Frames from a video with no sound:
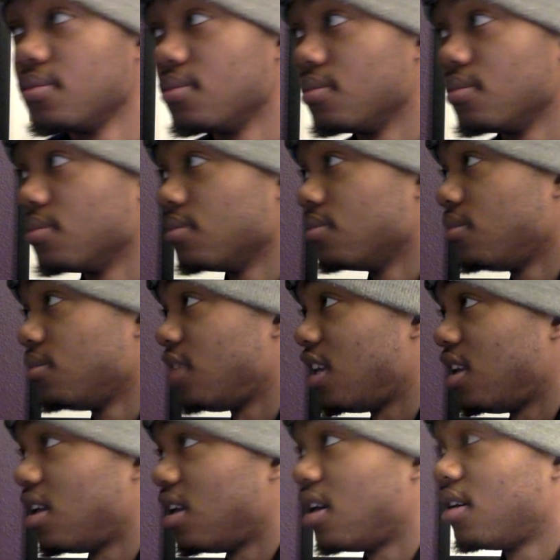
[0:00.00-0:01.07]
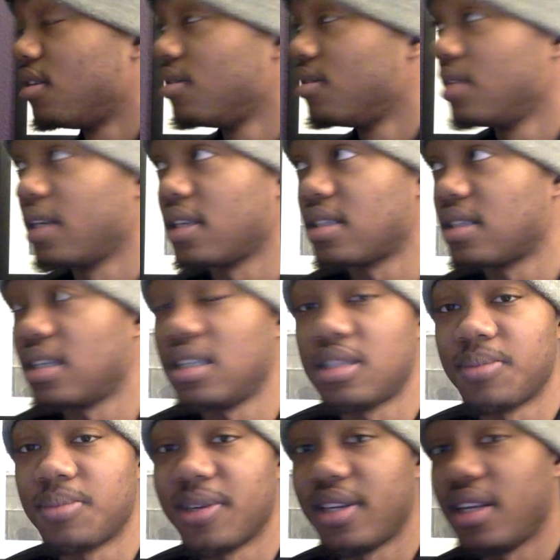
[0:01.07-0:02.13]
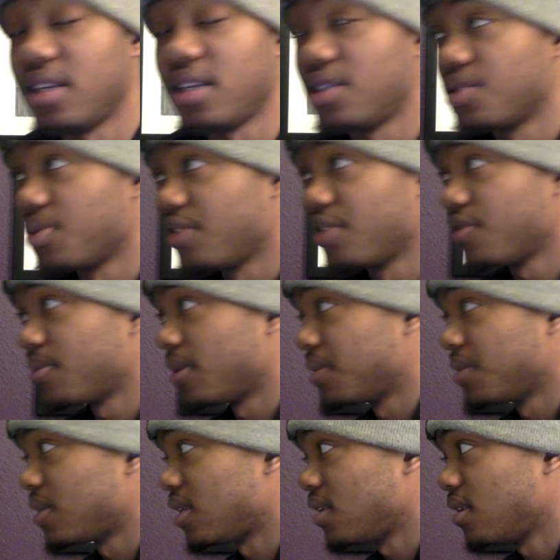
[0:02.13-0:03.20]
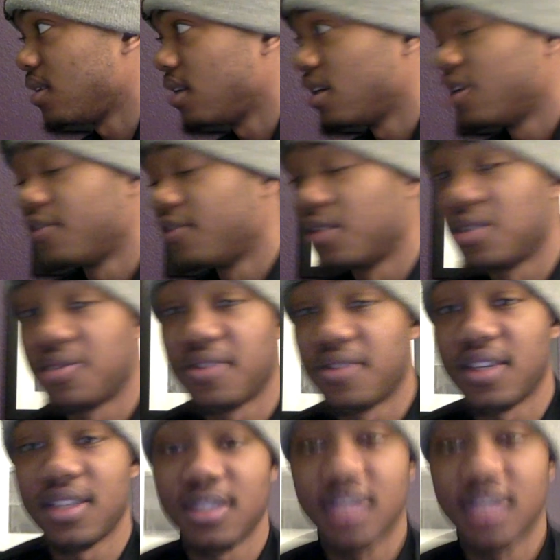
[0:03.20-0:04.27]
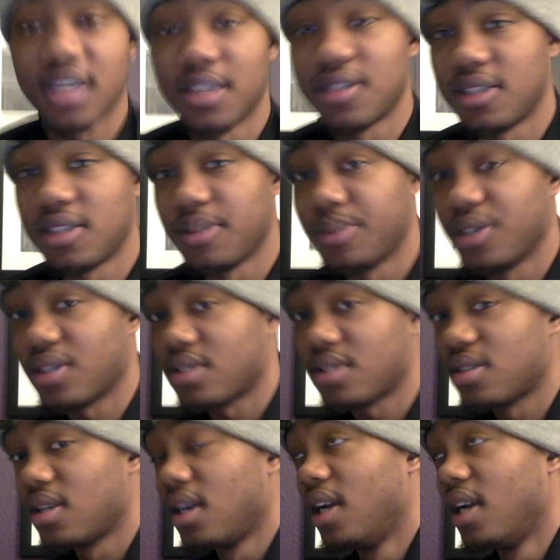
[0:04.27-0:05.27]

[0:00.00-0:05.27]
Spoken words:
And now, like I said, it's Monday, just waiting for my hotel. First event down in the books.